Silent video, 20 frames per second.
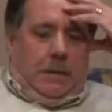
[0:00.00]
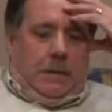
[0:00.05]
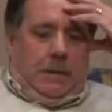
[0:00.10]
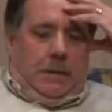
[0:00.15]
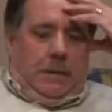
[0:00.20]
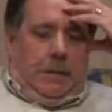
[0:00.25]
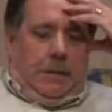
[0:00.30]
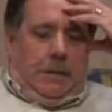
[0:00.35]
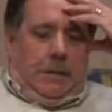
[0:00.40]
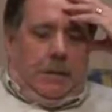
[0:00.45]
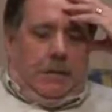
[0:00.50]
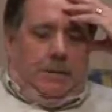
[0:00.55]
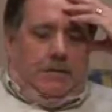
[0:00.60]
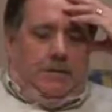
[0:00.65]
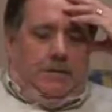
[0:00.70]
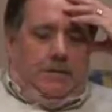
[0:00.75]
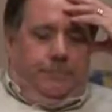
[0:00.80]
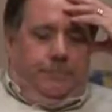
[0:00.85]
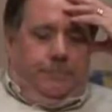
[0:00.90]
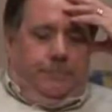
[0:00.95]
Um,
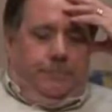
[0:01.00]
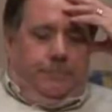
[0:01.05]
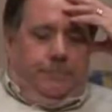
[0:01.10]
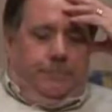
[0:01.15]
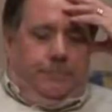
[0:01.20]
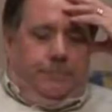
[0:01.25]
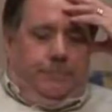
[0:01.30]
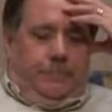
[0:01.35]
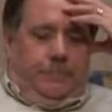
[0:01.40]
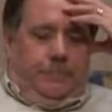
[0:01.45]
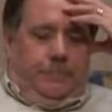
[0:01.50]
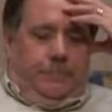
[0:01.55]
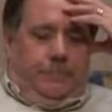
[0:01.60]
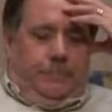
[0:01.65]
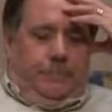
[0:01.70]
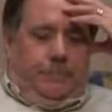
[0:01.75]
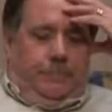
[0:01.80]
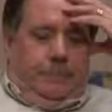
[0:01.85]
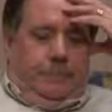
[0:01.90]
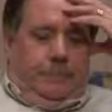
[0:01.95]

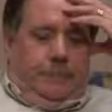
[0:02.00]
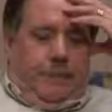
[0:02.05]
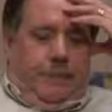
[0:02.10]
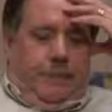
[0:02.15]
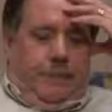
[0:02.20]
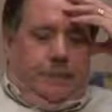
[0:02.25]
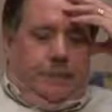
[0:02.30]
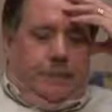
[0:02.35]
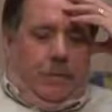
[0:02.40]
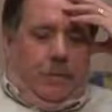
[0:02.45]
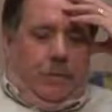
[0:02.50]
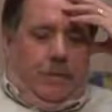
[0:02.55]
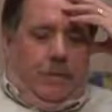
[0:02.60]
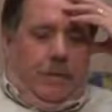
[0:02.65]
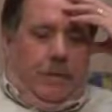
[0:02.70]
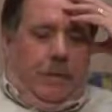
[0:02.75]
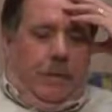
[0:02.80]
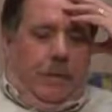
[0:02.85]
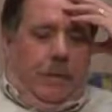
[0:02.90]
now, towards the